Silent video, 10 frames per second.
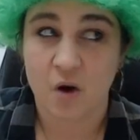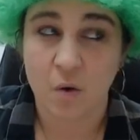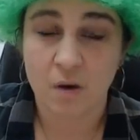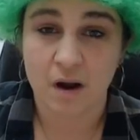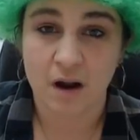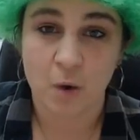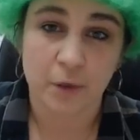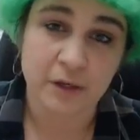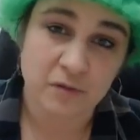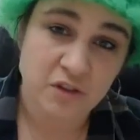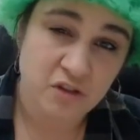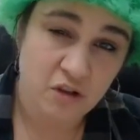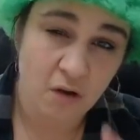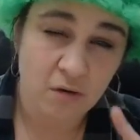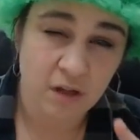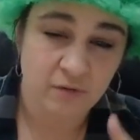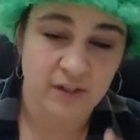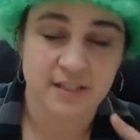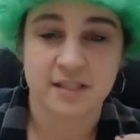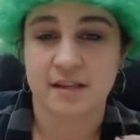Or were you so
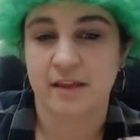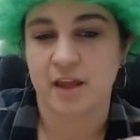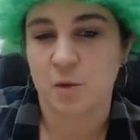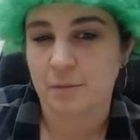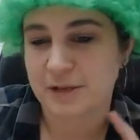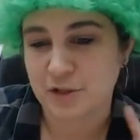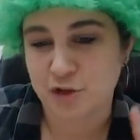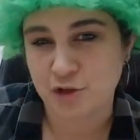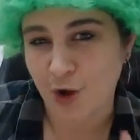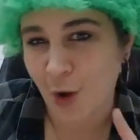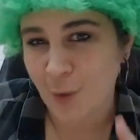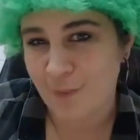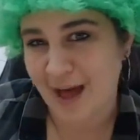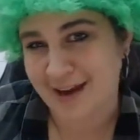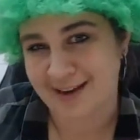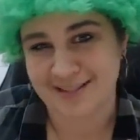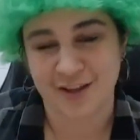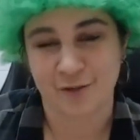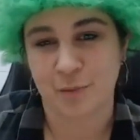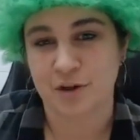convinced that you would be so bad at a
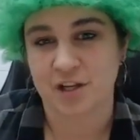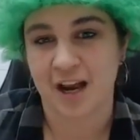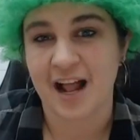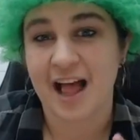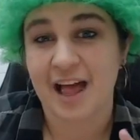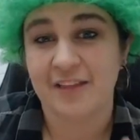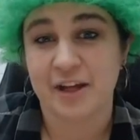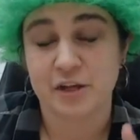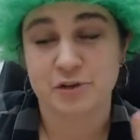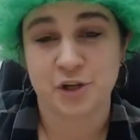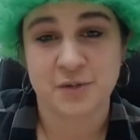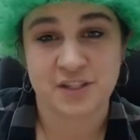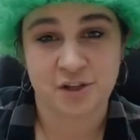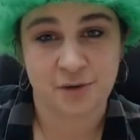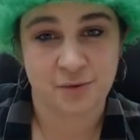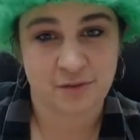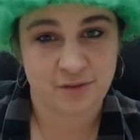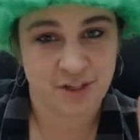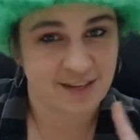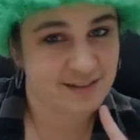self-portrait that you chose to
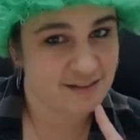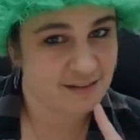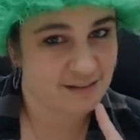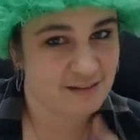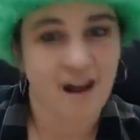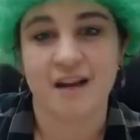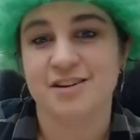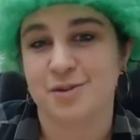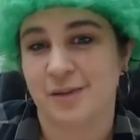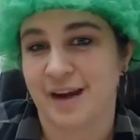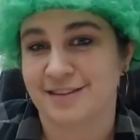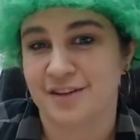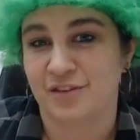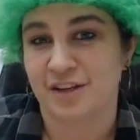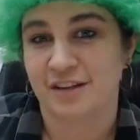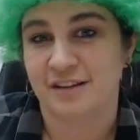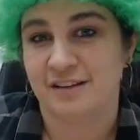just not do the activity?